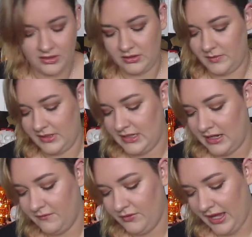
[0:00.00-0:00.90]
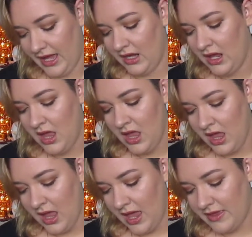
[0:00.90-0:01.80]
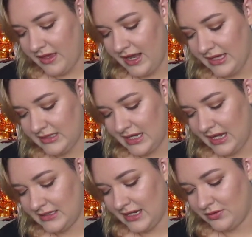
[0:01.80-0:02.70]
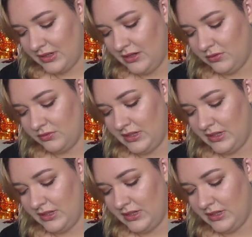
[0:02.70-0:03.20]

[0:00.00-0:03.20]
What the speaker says: though, so I'm excited for that. And then the next set is actually an